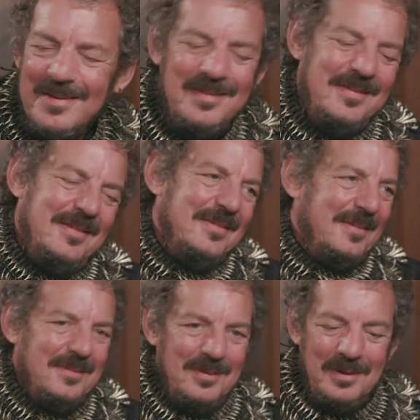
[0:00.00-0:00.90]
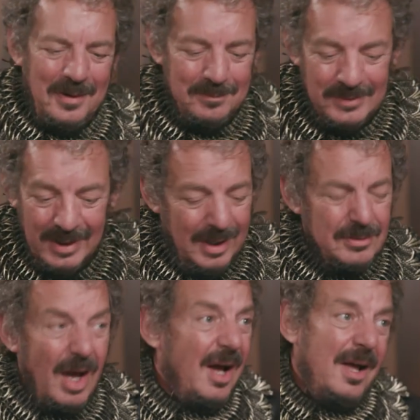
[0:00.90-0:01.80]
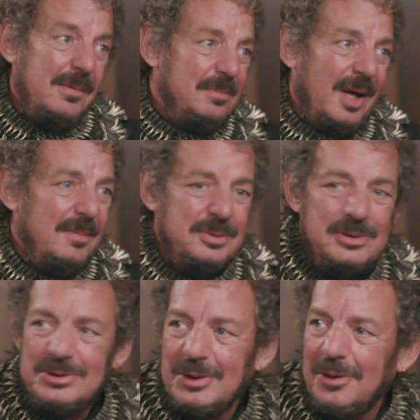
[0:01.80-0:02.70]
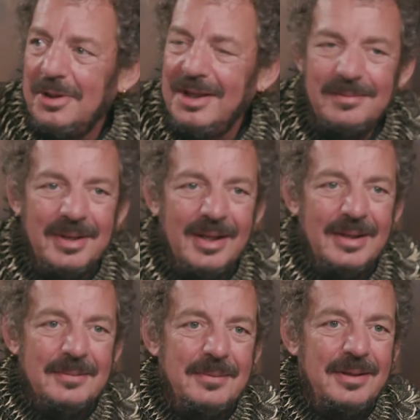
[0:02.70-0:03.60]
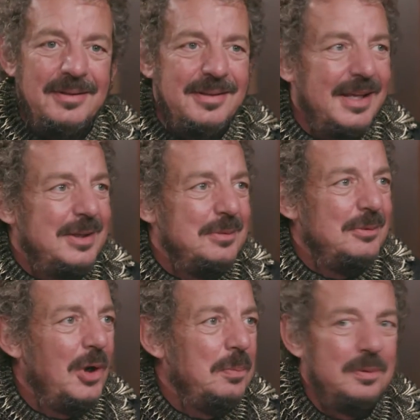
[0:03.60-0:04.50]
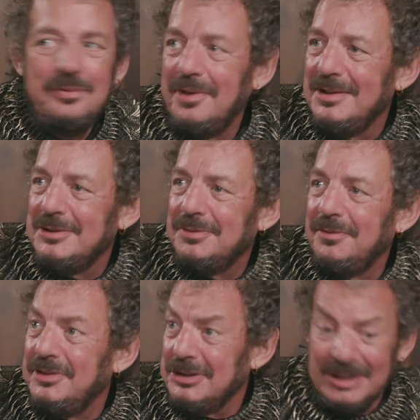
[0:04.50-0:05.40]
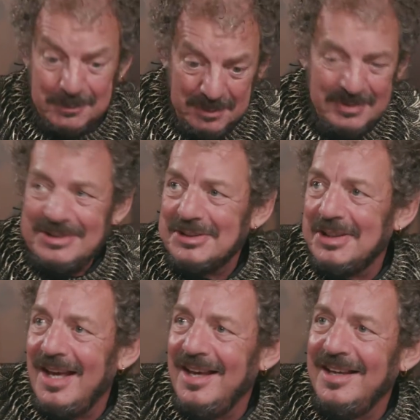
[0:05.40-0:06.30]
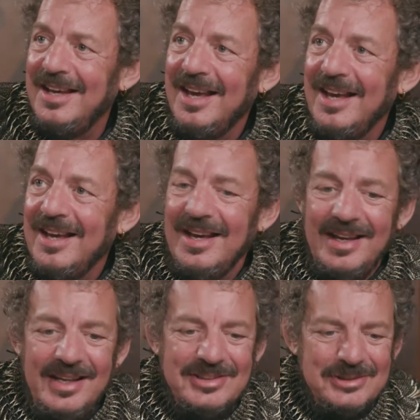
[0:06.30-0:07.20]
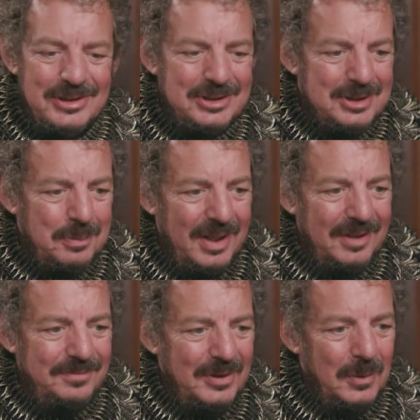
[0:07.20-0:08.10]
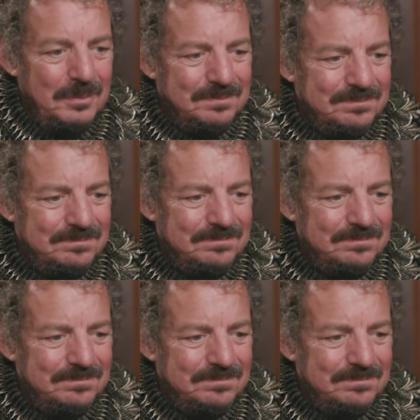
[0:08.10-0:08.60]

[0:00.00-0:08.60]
I'm, I'm sorry, and, and thank you, noble friends, for visiting with me today. It's just that, well, you know,